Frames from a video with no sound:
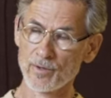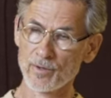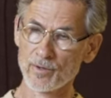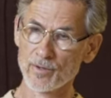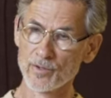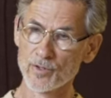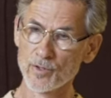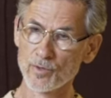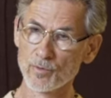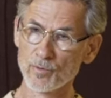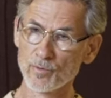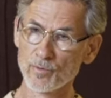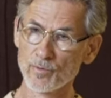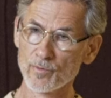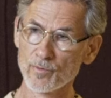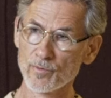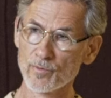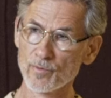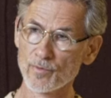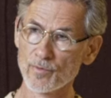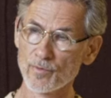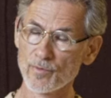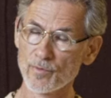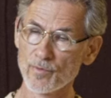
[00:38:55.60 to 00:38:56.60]
So
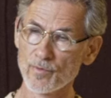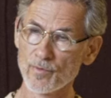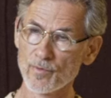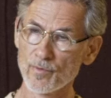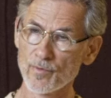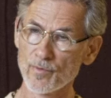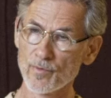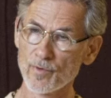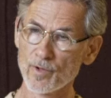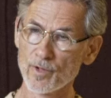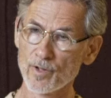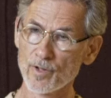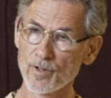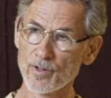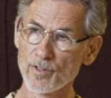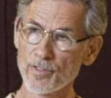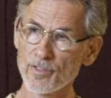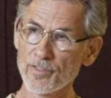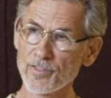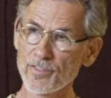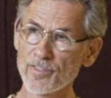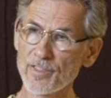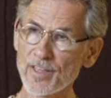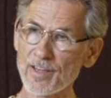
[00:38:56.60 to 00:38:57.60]

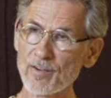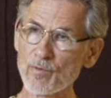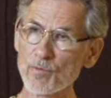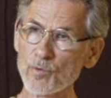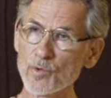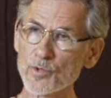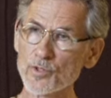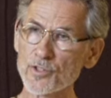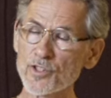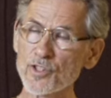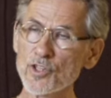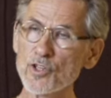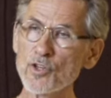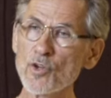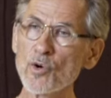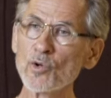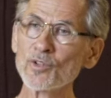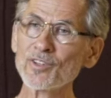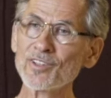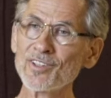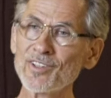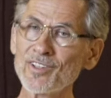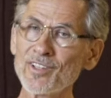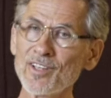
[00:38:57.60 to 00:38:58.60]
there was
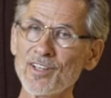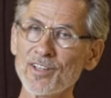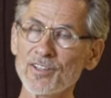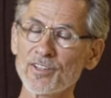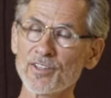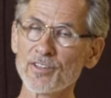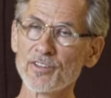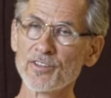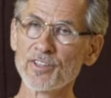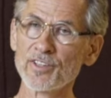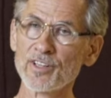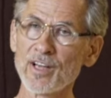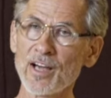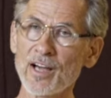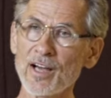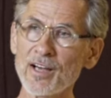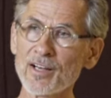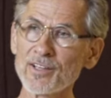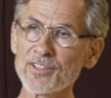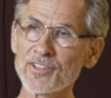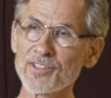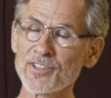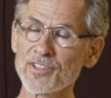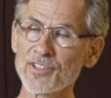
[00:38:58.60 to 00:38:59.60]
not yet the
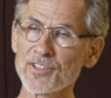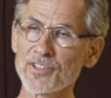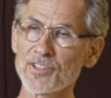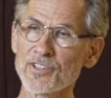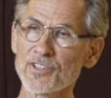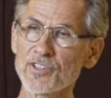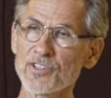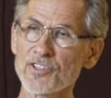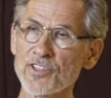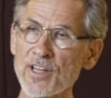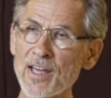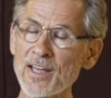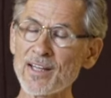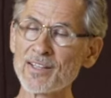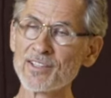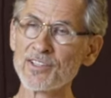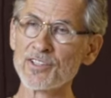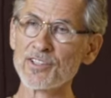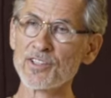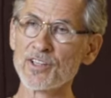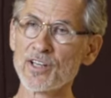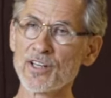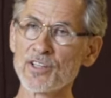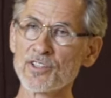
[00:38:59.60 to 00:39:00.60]
artist
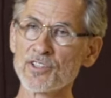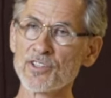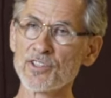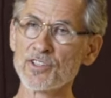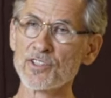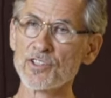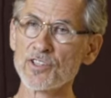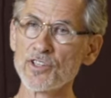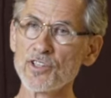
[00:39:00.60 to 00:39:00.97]
standing as this